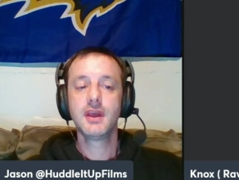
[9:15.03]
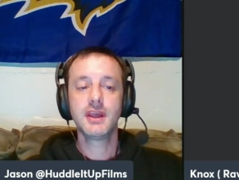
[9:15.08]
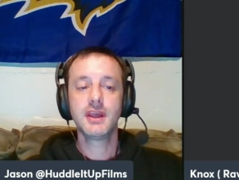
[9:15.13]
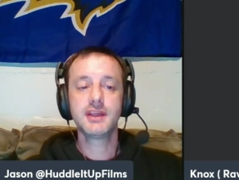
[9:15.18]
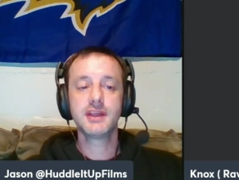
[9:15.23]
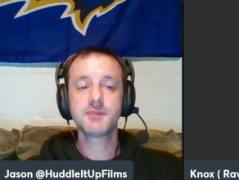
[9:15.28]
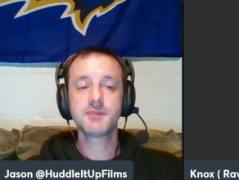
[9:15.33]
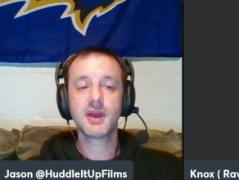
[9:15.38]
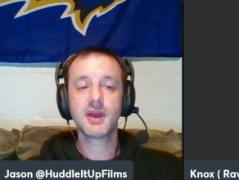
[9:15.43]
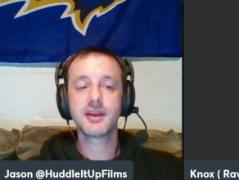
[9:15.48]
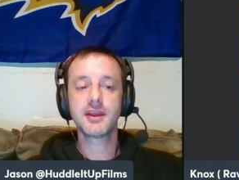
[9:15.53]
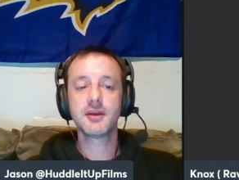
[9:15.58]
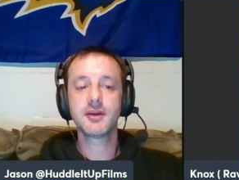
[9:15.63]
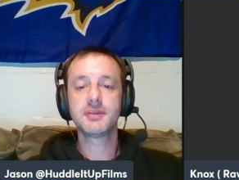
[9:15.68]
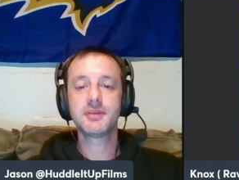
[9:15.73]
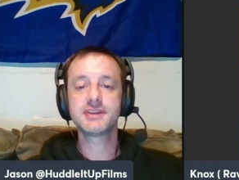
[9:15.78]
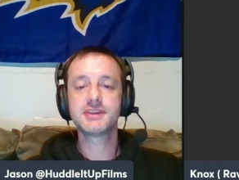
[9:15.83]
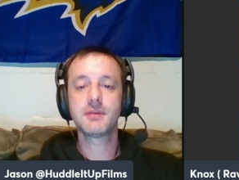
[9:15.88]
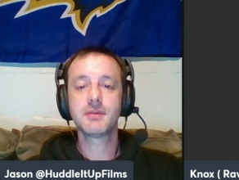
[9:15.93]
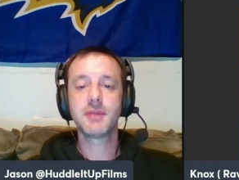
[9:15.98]
he's probably going to
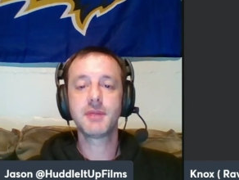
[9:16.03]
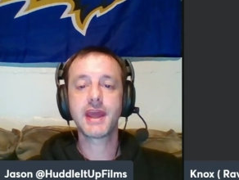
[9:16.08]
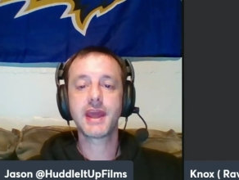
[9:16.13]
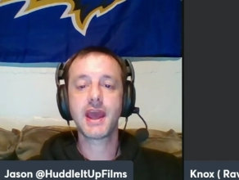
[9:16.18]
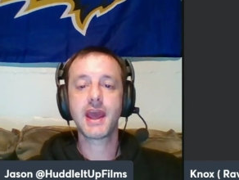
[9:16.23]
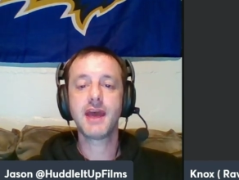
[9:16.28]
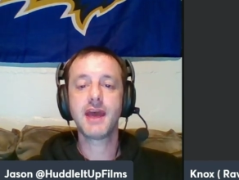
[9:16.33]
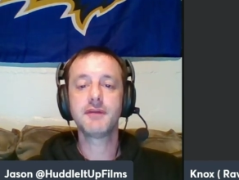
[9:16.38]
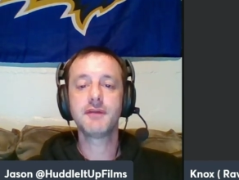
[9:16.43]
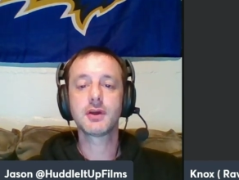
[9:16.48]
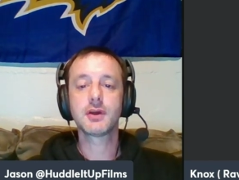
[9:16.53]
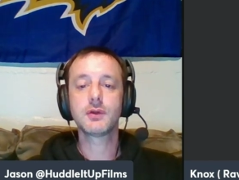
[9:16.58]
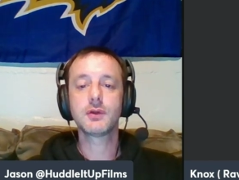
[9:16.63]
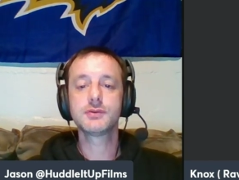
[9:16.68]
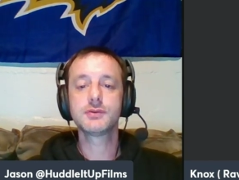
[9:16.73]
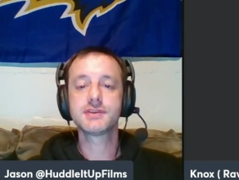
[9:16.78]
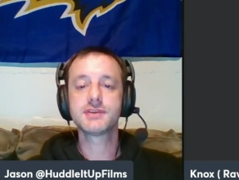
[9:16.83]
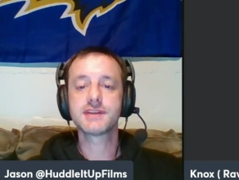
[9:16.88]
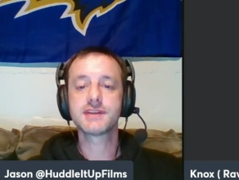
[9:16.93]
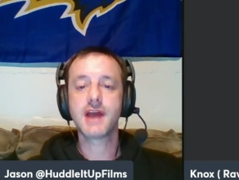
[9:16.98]
be somebody I have the
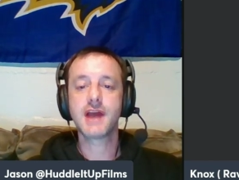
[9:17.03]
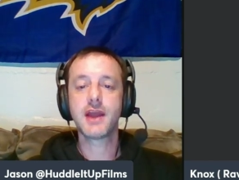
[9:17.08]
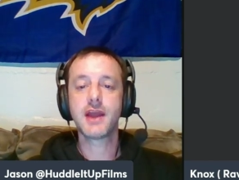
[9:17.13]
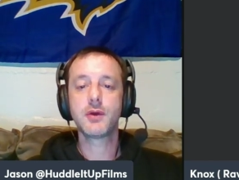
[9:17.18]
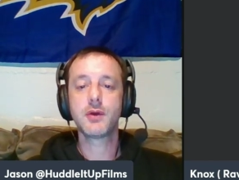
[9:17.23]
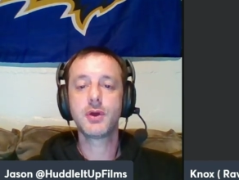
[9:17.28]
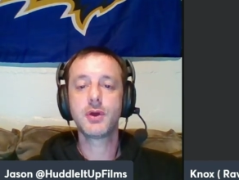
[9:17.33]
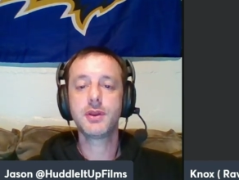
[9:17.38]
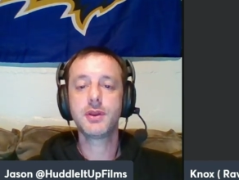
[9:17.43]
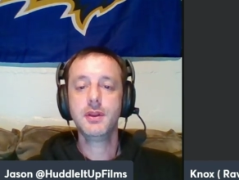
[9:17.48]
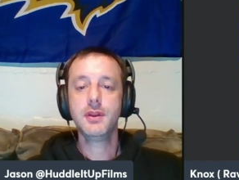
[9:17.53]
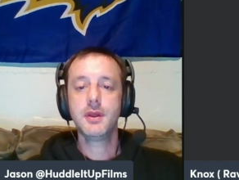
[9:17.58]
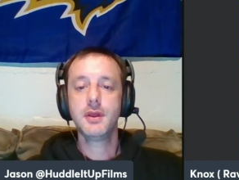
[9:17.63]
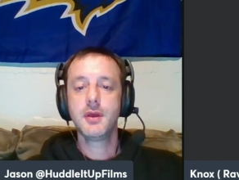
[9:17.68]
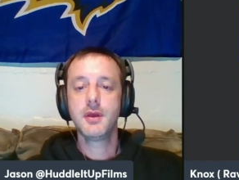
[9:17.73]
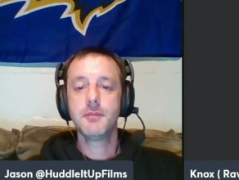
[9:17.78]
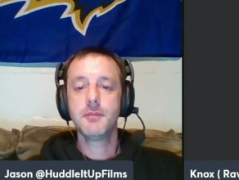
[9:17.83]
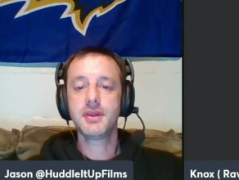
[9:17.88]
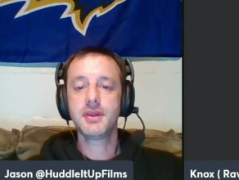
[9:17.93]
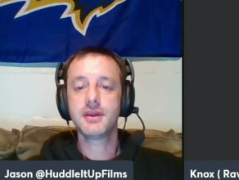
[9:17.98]
closest eye on
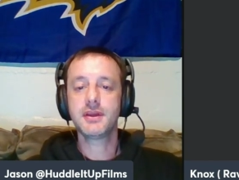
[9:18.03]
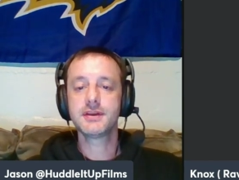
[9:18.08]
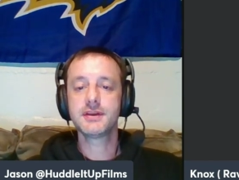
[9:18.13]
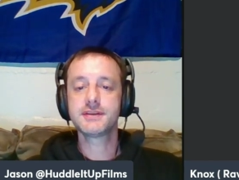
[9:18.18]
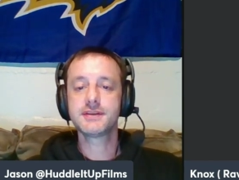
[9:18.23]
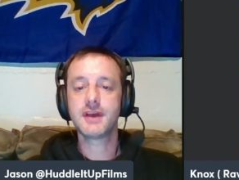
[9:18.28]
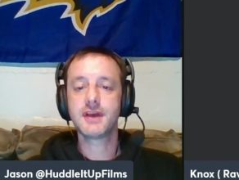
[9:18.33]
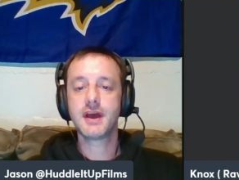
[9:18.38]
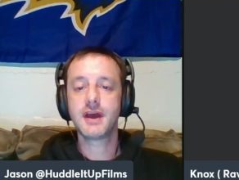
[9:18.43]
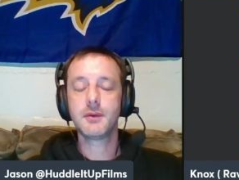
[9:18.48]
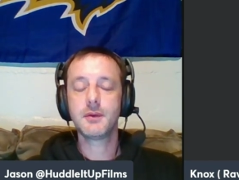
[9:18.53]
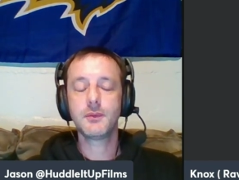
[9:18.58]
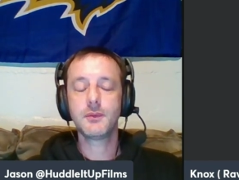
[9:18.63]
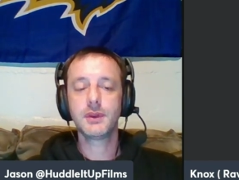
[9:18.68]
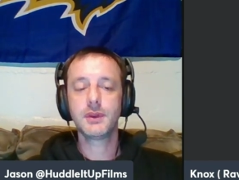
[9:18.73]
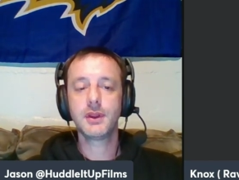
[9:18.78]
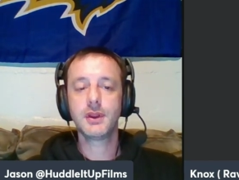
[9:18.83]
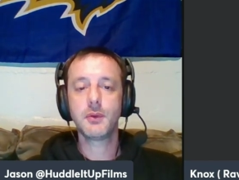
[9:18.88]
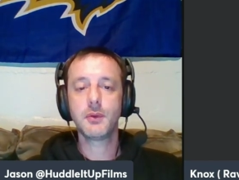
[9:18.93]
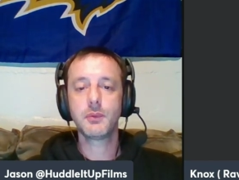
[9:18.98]
because uh,
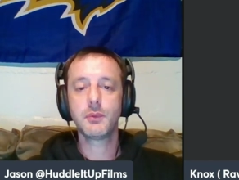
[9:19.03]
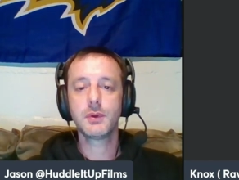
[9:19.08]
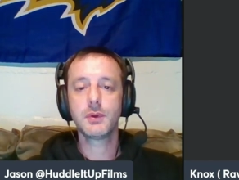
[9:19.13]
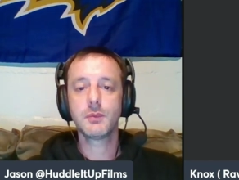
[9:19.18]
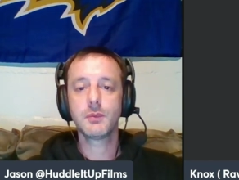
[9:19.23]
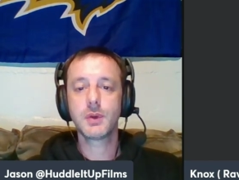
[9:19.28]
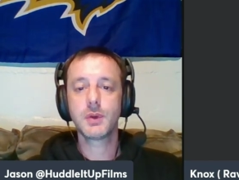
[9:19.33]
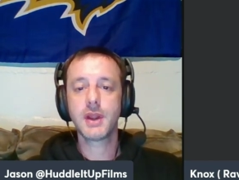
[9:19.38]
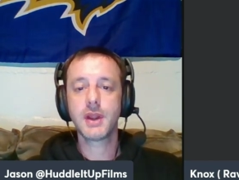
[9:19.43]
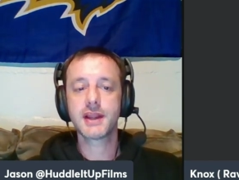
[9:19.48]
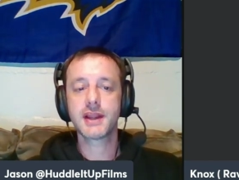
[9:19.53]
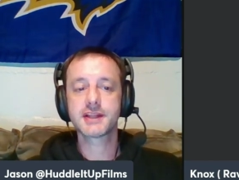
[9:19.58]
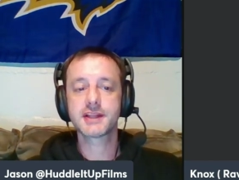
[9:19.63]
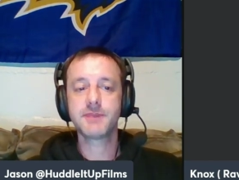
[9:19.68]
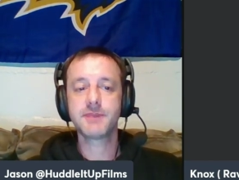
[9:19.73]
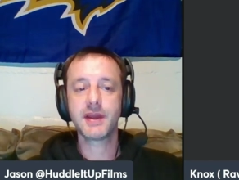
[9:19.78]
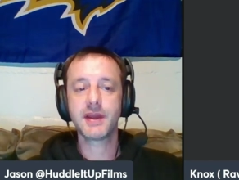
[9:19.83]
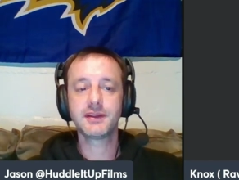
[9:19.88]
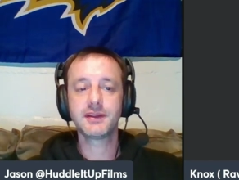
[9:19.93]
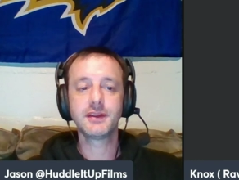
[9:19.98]
you know we're we're not
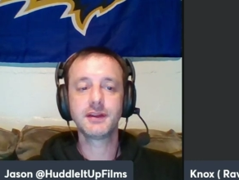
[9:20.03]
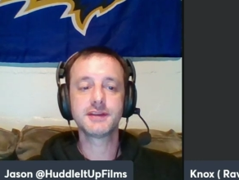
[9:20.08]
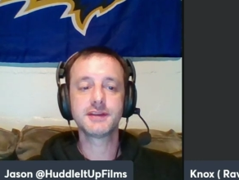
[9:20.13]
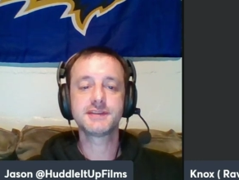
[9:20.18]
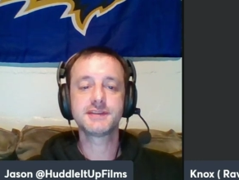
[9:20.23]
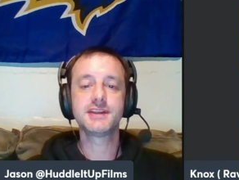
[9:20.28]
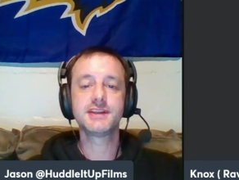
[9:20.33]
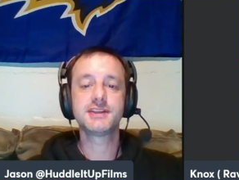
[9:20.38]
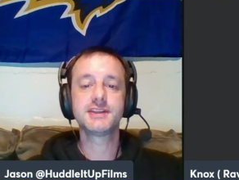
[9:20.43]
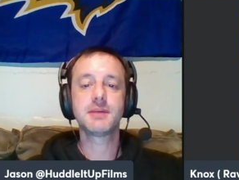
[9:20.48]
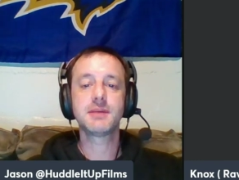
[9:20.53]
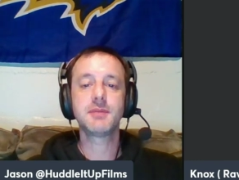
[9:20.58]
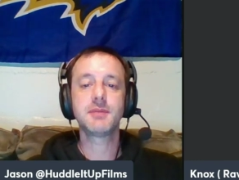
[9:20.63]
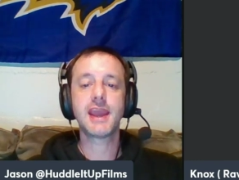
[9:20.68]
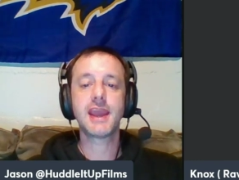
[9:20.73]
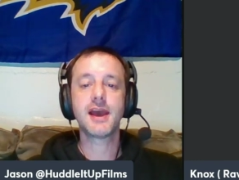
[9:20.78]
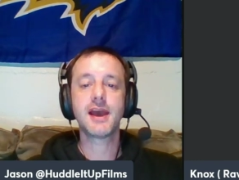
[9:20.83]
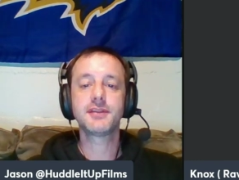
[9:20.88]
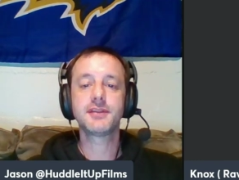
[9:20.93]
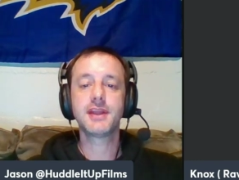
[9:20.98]
expecting to see
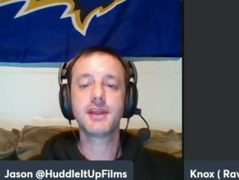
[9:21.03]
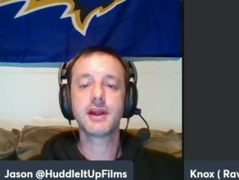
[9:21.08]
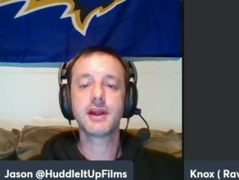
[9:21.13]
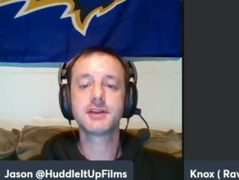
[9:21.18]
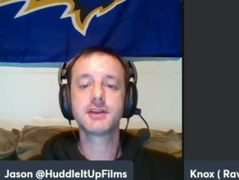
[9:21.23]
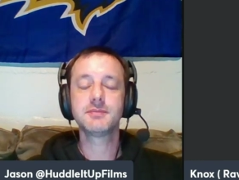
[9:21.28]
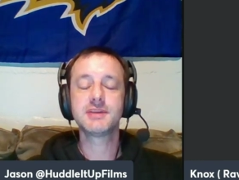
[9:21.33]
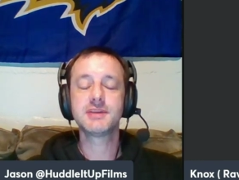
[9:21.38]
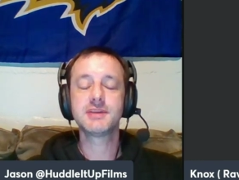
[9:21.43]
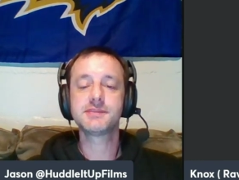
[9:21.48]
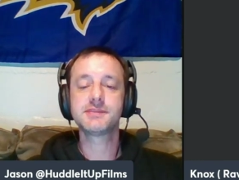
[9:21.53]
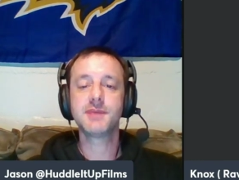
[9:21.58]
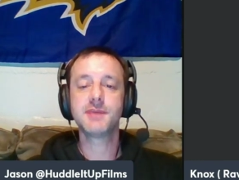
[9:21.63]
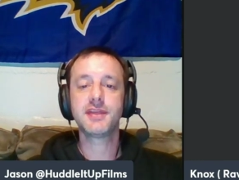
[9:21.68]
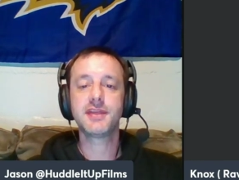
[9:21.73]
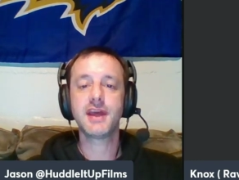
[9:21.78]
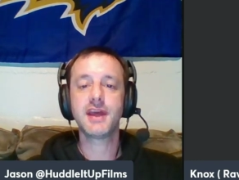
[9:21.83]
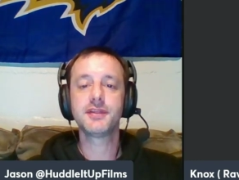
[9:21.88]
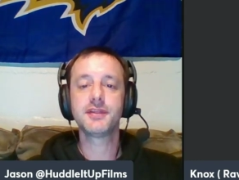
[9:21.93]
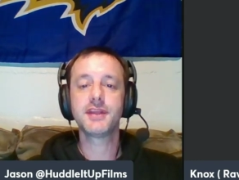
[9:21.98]
Jimmy out there, Jimmy
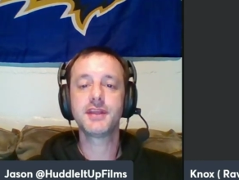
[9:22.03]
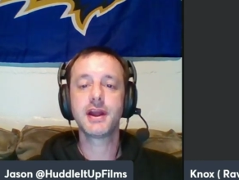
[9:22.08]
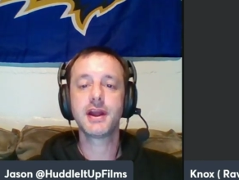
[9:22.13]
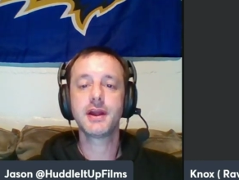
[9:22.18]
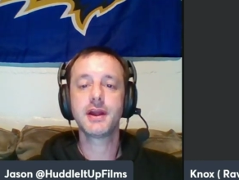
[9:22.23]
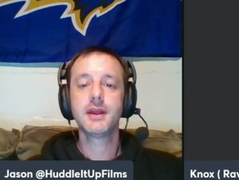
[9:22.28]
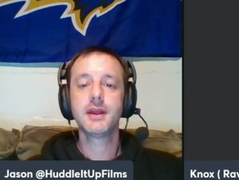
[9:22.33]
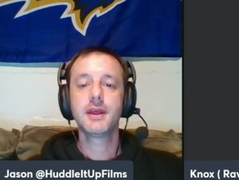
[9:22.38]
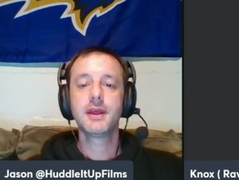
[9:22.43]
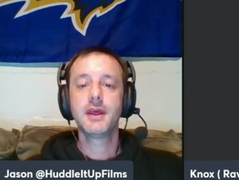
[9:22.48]
Smith out there.